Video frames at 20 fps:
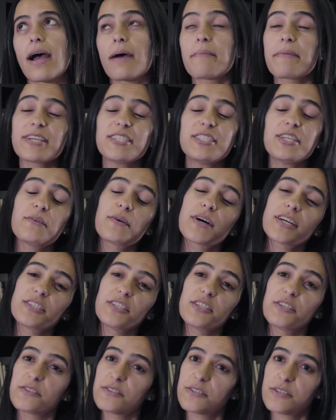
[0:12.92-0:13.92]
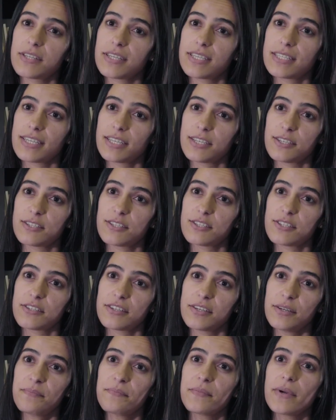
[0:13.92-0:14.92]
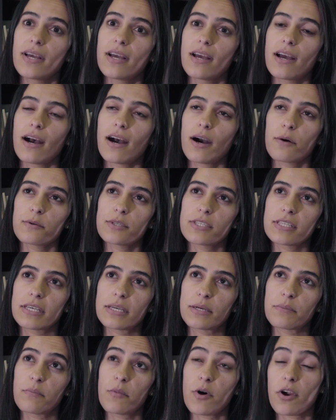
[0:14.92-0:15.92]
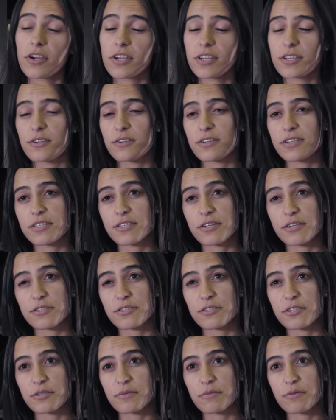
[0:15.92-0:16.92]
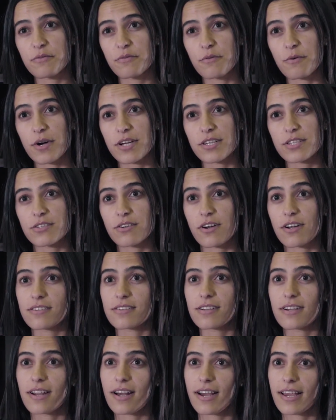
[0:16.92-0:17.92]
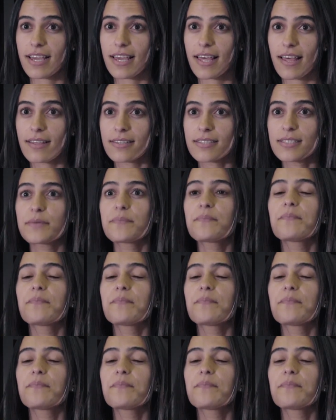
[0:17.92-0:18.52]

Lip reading: I'm actually quite new to this industry. I was a market researcher before I started at ICAS.